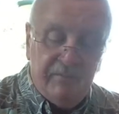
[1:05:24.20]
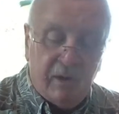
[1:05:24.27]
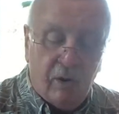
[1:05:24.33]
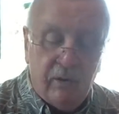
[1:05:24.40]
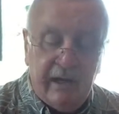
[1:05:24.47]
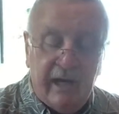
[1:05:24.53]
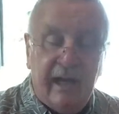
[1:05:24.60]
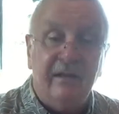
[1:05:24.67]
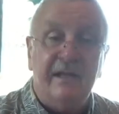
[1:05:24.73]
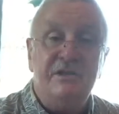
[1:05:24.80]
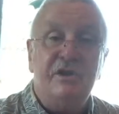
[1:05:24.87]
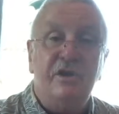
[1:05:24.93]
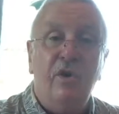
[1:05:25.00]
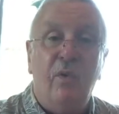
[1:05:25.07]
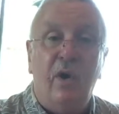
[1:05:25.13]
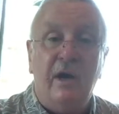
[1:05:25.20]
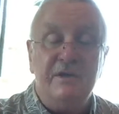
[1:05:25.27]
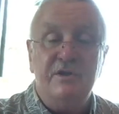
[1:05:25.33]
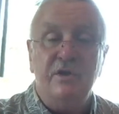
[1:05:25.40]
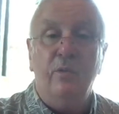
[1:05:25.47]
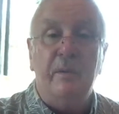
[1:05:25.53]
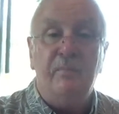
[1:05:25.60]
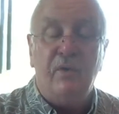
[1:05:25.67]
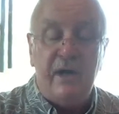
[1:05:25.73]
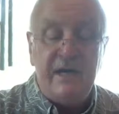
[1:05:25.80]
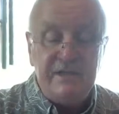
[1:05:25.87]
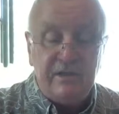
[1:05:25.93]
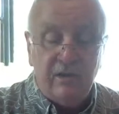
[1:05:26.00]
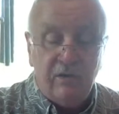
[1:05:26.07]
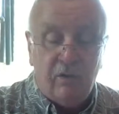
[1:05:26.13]
Okay, let's go on. So we
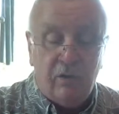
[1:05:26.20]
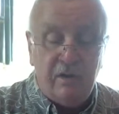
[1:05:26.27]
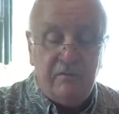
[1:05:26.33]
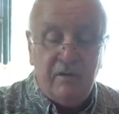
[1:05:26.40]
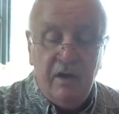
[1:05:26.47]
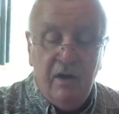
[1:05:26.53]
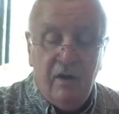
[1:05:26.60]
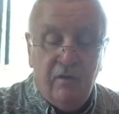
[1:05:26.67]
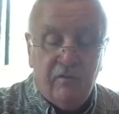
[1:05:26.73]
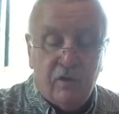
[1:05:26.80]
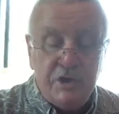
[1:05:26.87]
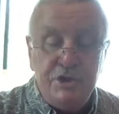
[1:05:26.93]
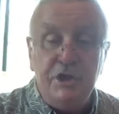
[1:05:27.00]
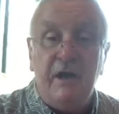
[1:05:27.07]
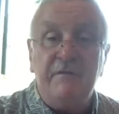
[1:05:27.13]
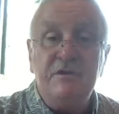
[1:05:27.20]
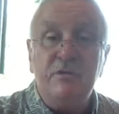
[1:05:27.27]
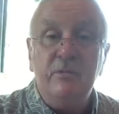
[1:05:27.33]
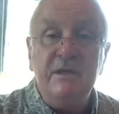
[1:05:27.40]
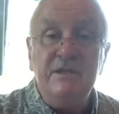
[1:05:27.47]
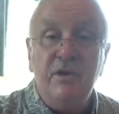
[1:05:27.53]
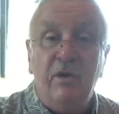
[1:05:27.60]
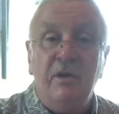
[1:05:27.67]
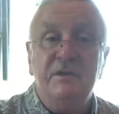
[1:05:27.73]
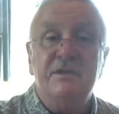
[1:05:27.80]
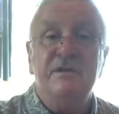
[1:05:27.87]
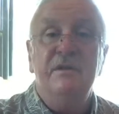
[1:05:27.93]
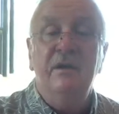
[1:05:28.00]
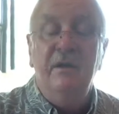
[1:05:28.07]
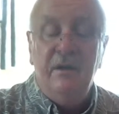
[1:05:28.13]
praise the Lord for Jeff's
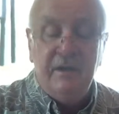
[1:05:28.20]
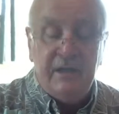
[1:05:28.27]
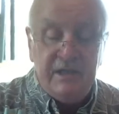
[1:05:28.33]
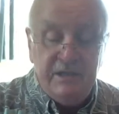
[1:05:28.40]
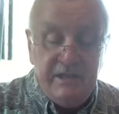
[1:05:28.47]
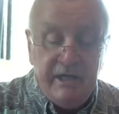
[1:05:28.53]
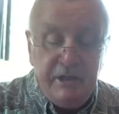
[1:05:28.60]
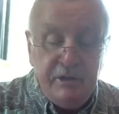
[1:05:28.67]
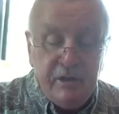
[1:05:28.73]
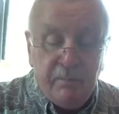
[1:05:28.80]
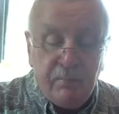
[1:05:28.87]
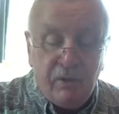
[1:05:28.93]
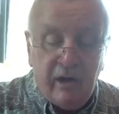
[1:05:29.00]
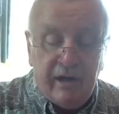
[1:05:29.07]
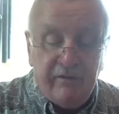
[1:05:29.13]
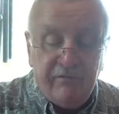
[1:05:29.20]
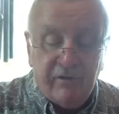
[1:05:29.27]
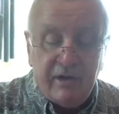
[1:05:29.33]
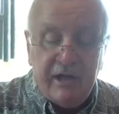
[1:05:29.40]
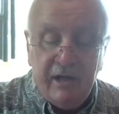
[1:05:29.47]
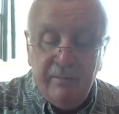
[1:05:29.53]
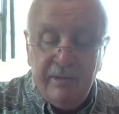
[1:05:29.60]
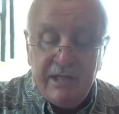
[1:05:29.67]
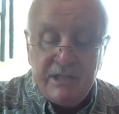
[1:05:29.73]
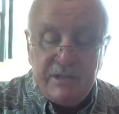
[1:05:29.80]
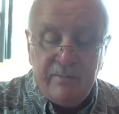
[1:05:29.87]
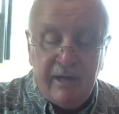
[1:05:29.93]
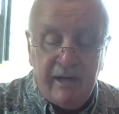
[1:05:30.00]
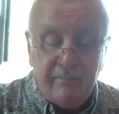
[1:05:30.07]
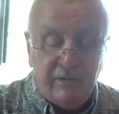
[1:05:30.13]
results. Continue to pray for him and his
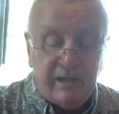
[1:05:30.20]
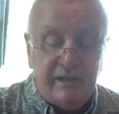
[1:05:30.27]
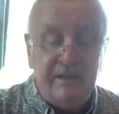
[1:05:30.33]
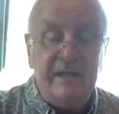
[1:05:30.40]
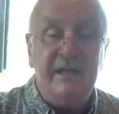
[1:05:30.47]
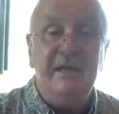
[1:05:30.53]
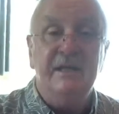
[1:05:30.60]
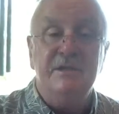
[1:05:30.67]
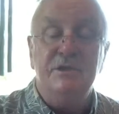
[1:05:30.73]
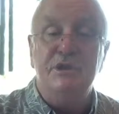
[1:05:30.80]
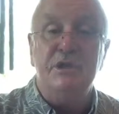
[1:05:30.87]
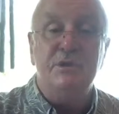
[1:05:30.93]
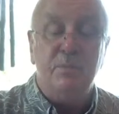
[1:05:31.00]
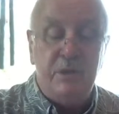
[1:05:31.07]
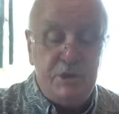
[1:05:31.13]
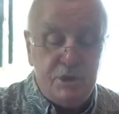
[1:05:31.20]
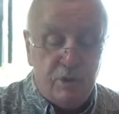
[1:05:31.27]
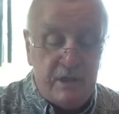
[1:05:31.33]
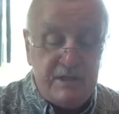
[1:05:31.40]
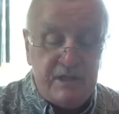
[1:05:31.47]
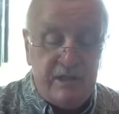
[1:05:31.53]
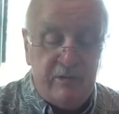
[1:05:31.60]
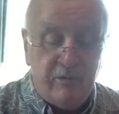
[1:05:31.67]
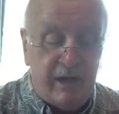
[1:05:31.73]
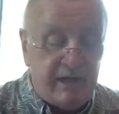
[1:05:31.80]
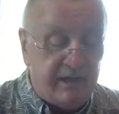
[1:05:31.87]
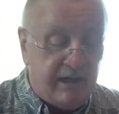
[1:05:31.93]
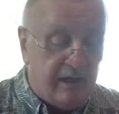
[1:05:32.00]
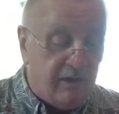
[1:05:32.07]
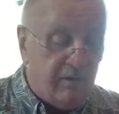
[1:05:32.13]
family. He is just rejoicing right
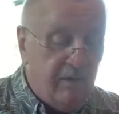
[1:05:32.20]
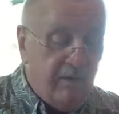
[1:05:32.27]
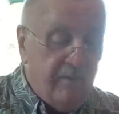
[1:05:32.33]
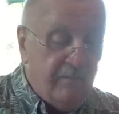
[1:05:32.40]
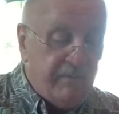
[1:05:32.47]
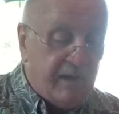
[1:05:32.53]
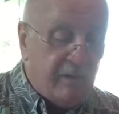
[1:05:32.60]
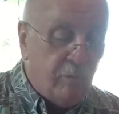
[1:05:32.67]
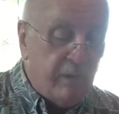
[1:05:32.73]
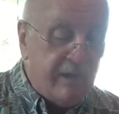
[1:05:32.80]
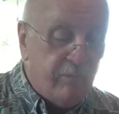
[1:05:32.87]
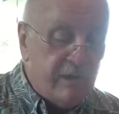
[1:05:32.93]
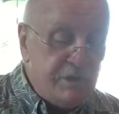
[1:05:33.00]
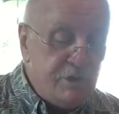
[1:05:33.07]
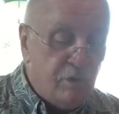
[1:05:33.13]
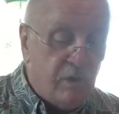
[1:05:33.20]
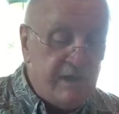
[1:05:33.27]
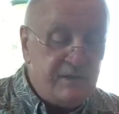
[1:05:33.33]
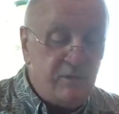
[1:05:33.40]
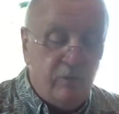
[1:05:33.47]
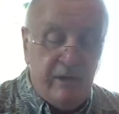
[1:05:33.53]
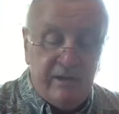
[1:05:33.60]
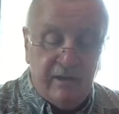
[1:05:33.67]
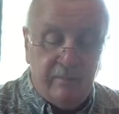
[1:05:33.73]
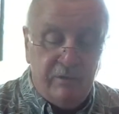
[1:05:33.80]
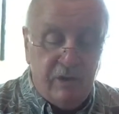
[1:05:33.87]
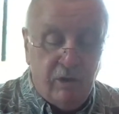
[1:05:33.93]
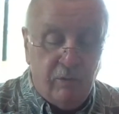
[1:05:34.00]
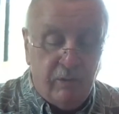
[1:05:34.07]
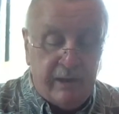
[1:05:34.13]
now, and we rejoice with him,
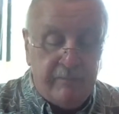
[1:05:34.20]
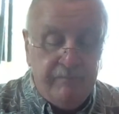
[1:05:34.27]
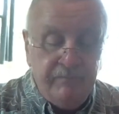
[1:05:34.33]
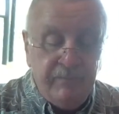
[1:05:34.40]
don't we?